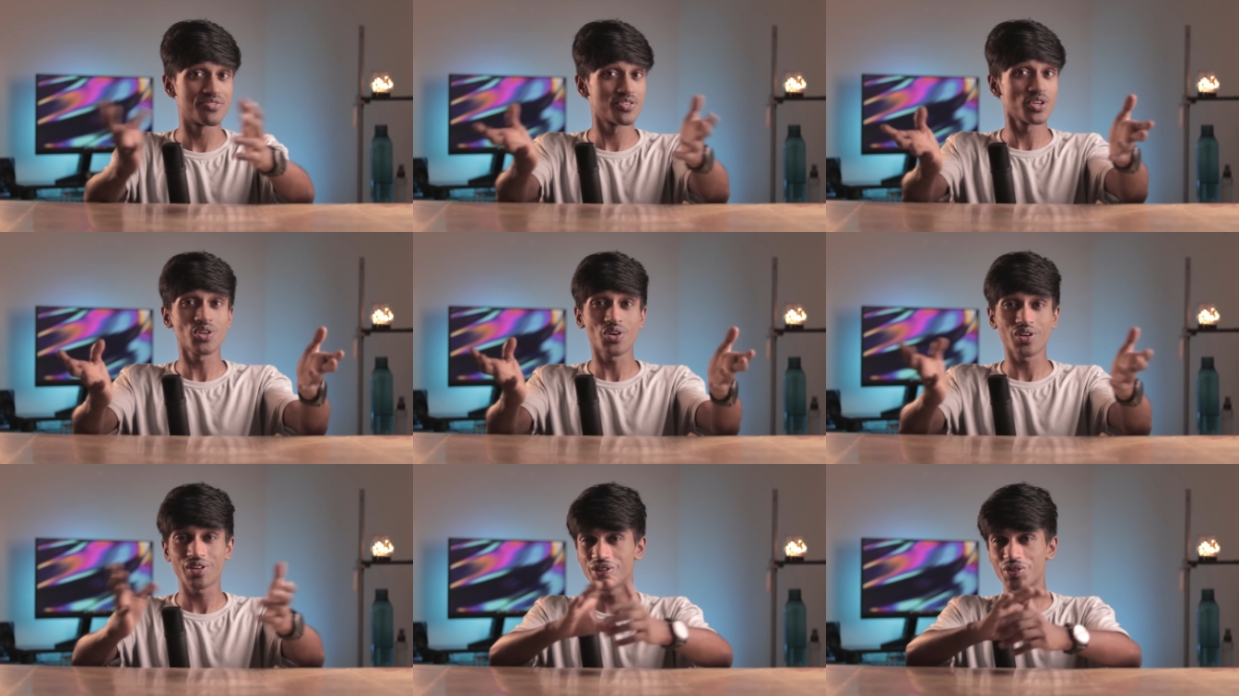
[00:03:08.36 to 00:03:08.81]
If
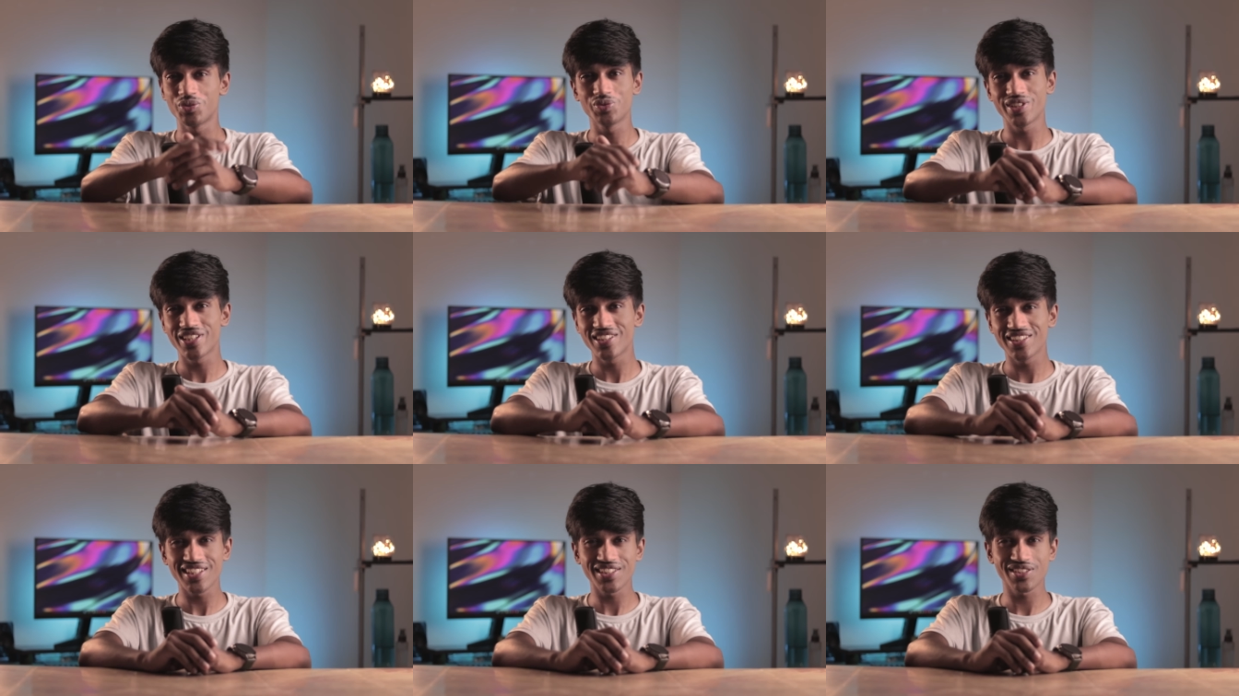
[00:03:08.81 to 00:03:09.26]
you're not
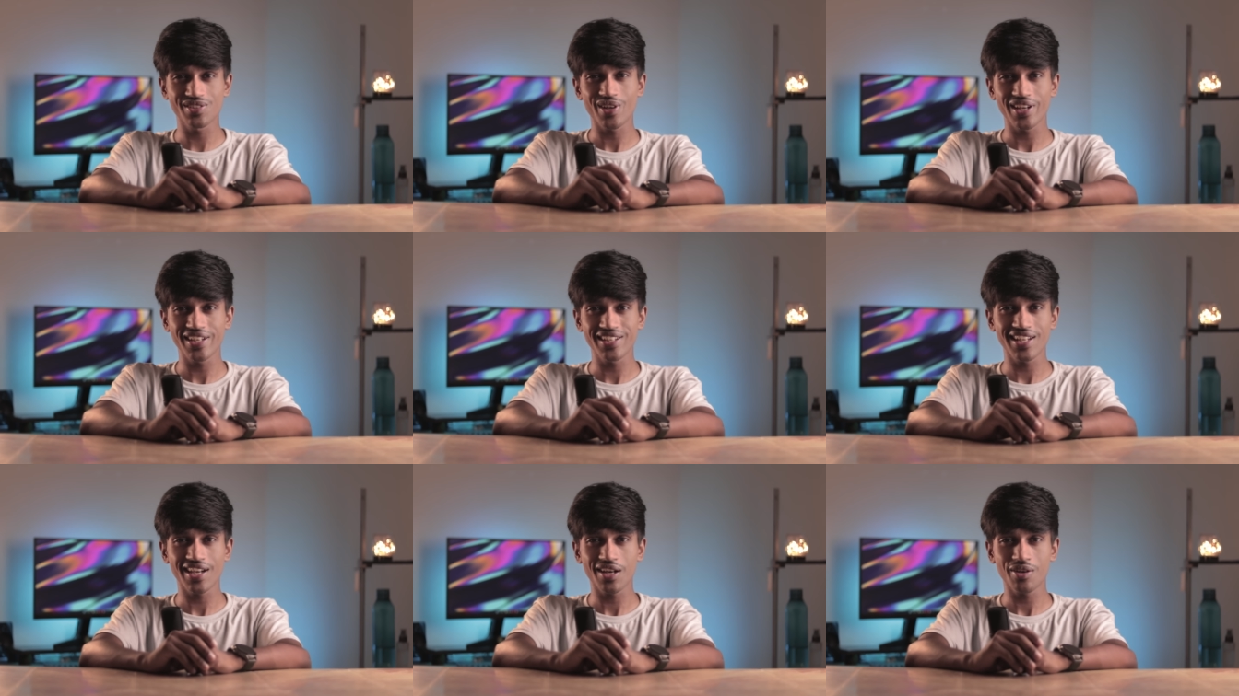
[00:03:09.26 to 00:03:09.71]
using this
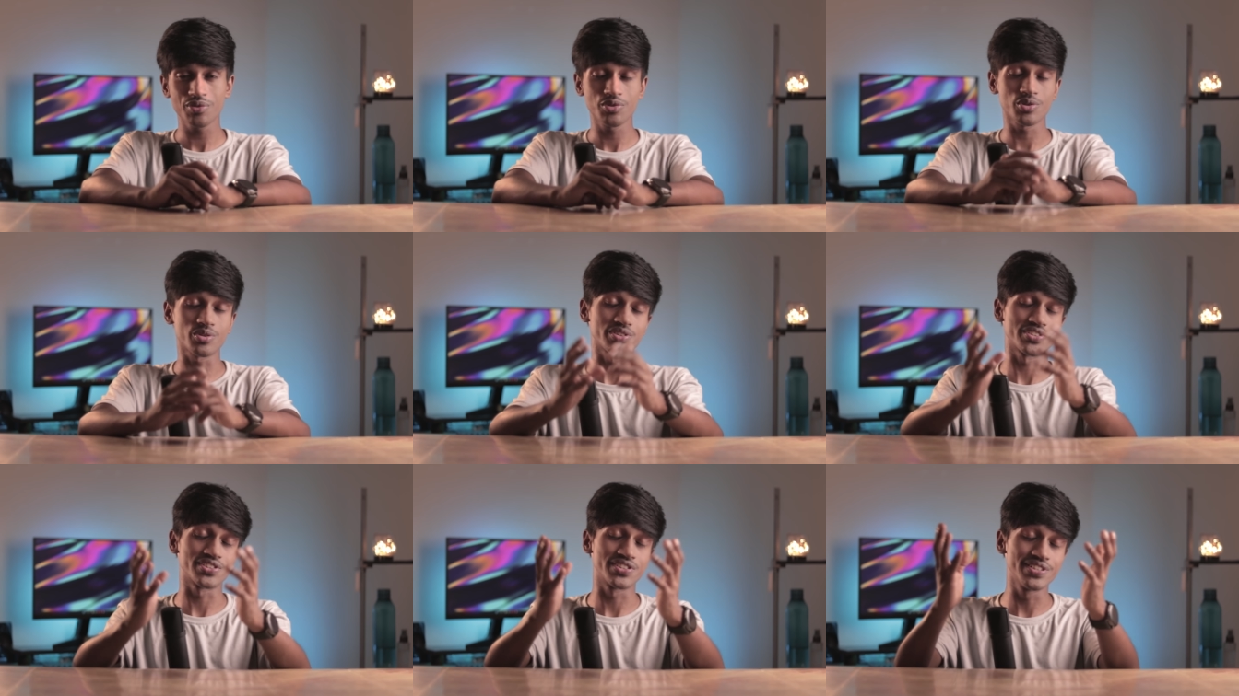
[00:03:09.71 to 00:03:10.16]
right now,
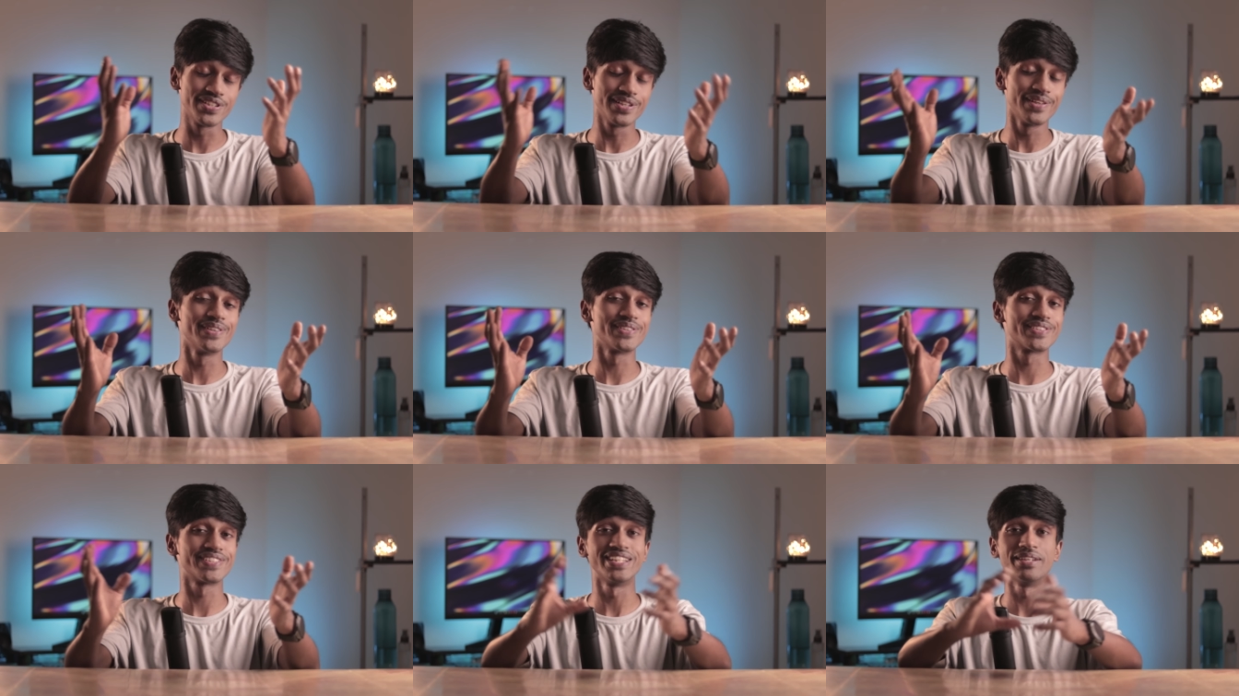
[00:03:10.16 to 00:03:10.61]
you're
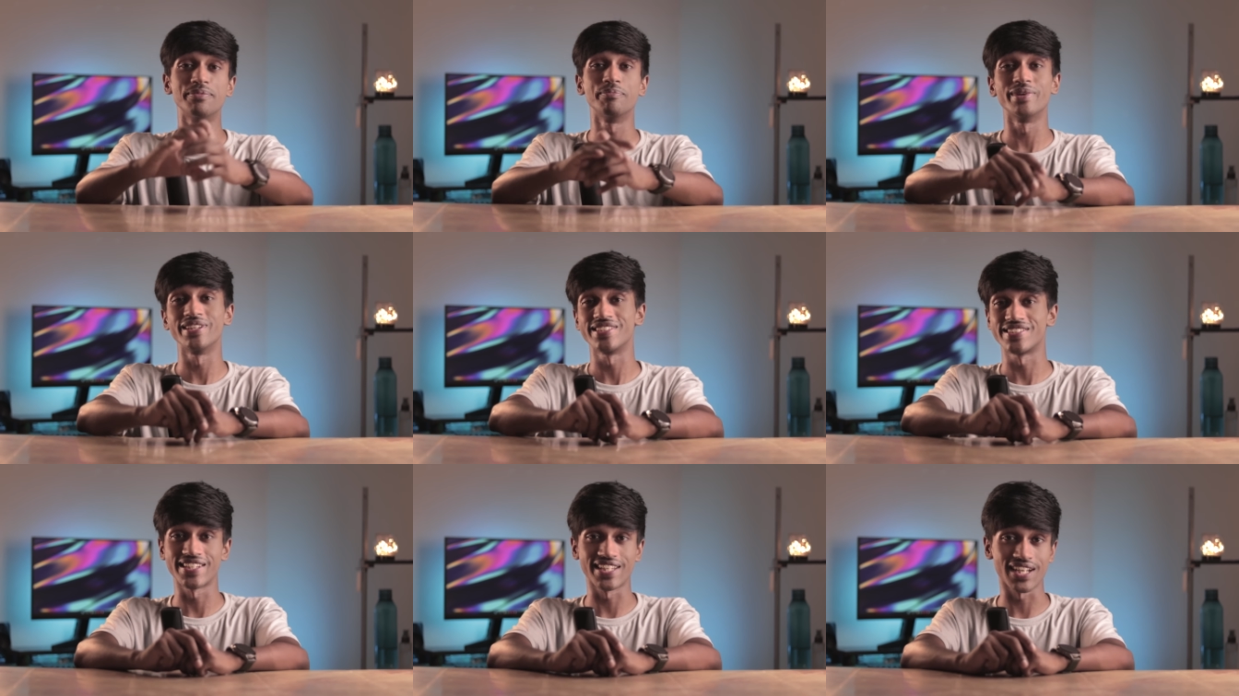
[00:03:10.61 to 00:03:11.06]
seriously
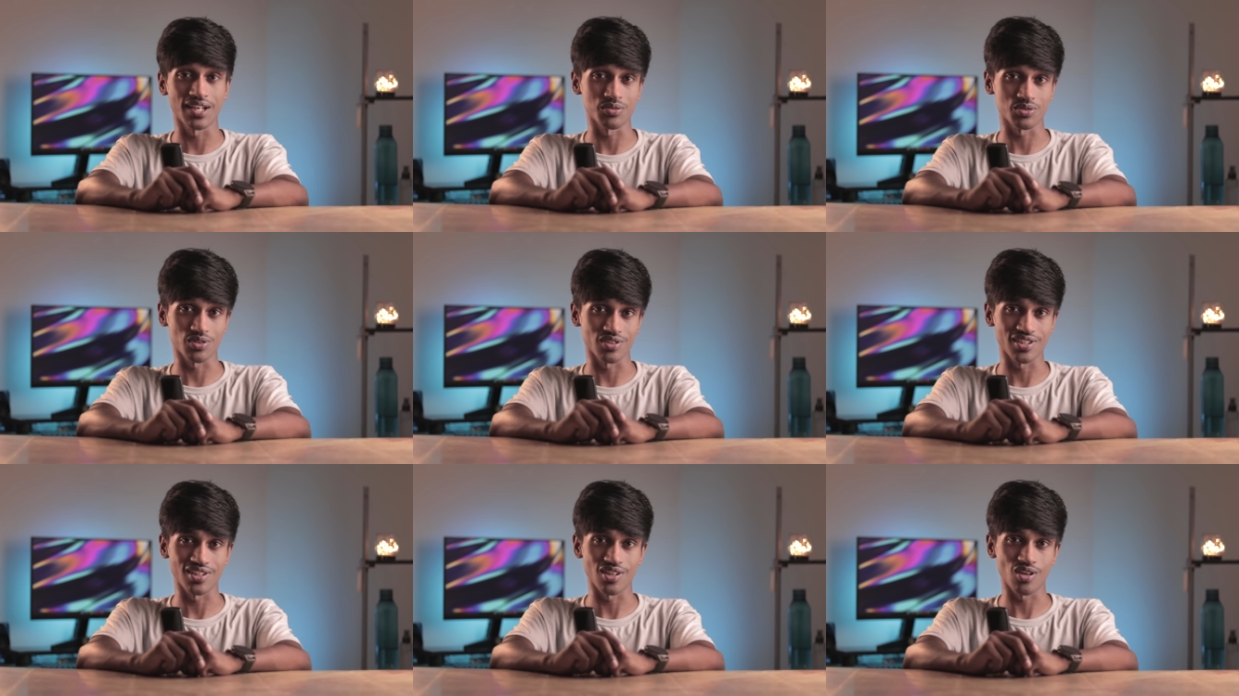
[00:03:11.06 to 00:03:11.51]
missing
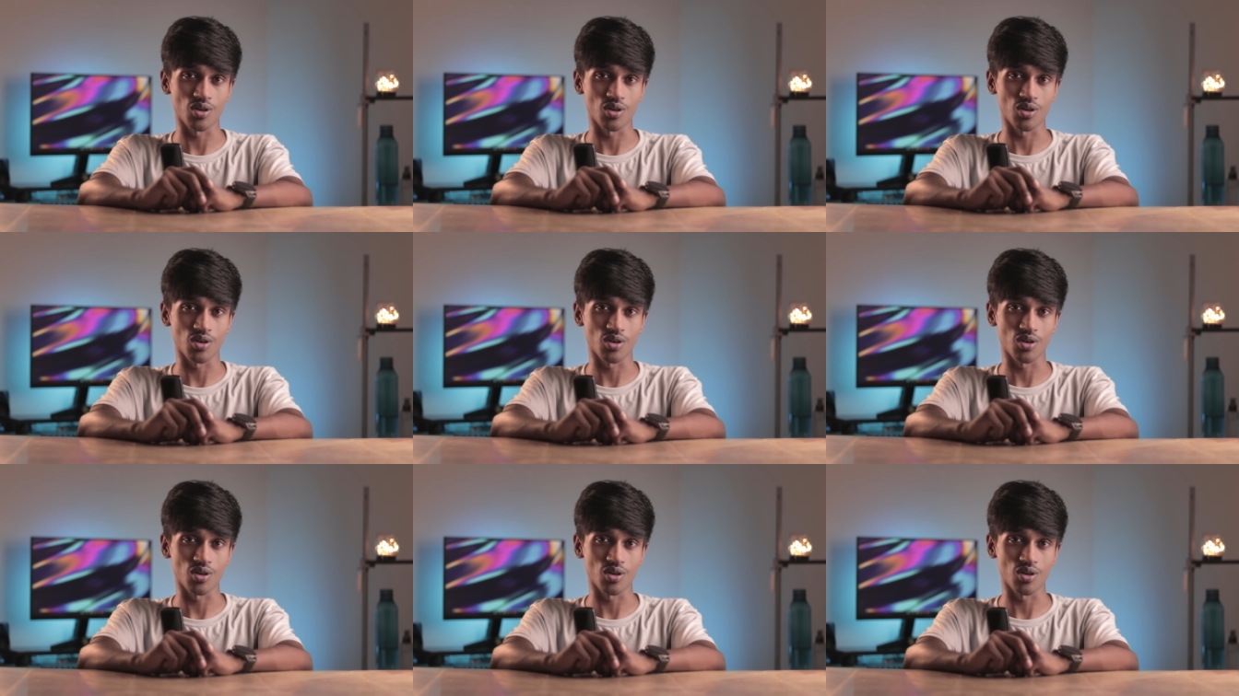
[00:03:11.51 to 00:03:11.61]
out on a